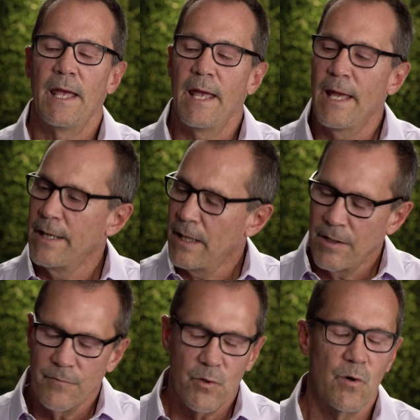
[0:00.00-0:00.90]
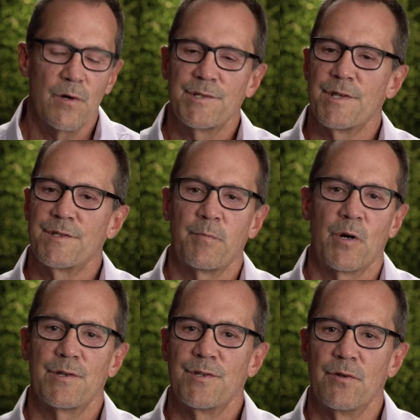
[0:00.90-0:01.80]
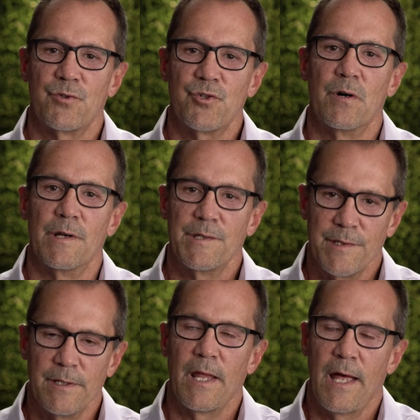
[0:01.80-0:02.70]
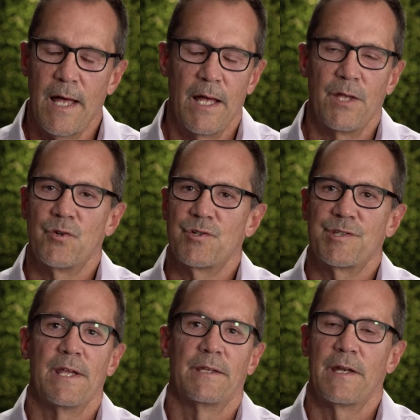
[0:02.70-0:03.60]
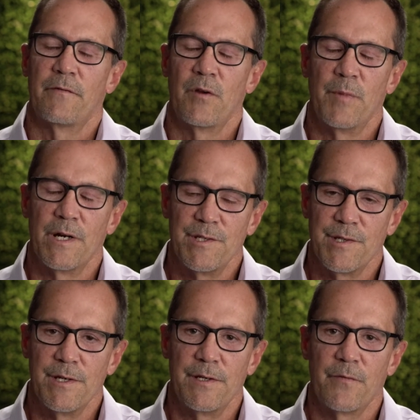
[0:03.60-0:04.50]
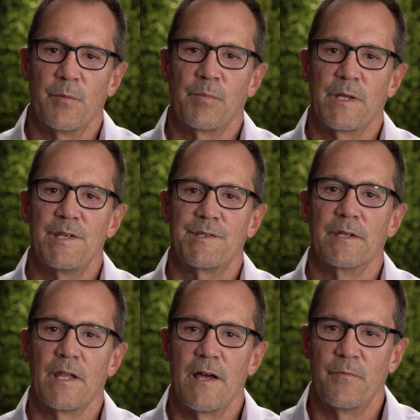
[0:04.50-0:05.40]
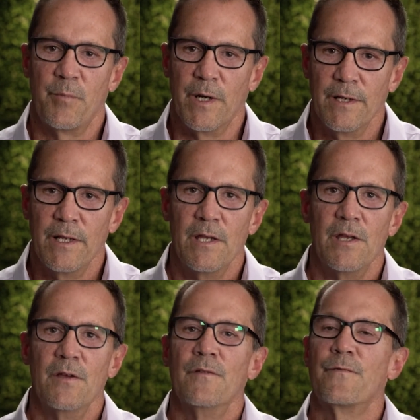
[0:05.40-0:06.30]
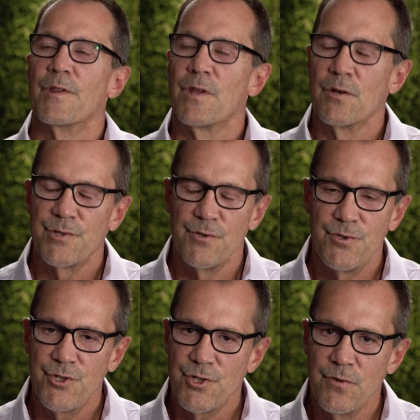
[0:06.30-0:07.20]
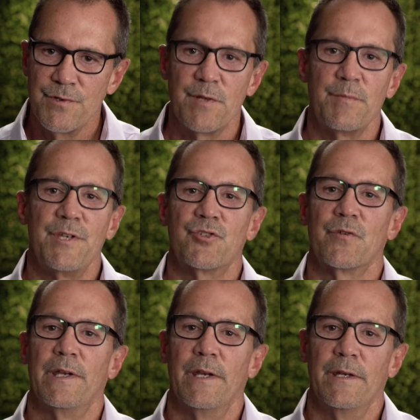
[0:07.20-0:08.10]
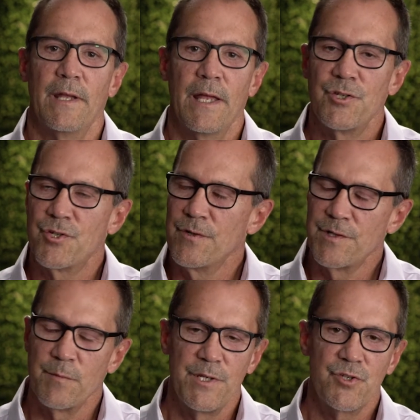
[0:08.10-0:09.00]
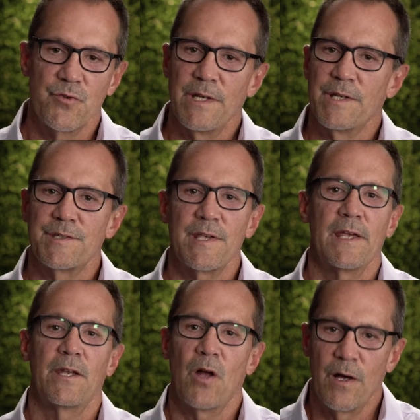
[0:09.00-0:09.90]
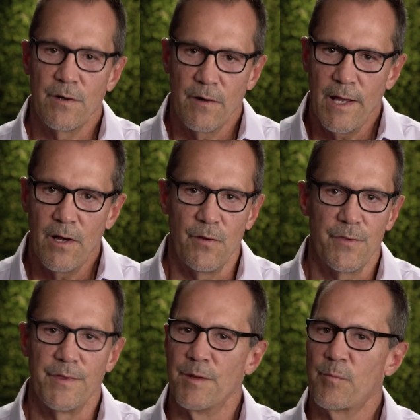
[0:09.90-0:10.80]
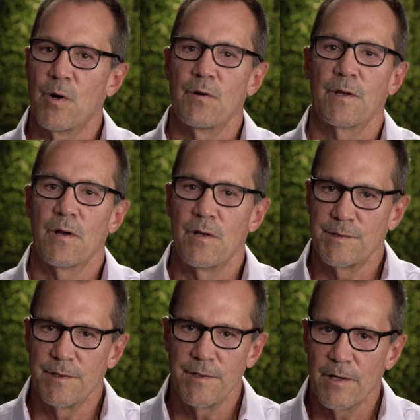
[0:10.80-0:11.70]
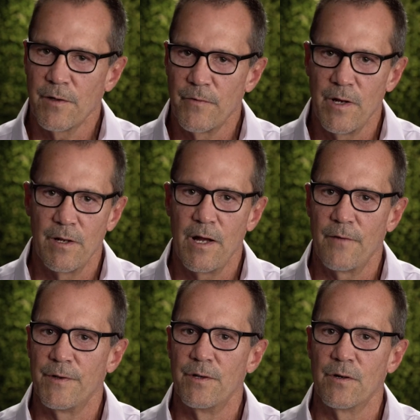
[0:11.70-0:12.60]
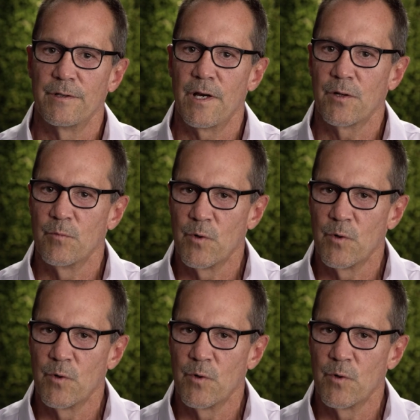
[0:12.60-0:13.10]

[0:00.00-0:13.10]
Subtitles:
And of course, it's a personal choice. And I understand that everybody's in a different place in life. But for those who choose to be treated, and choose to be treated, say, at Honor Health and the protocols that Dr. Von Hoff and Dr.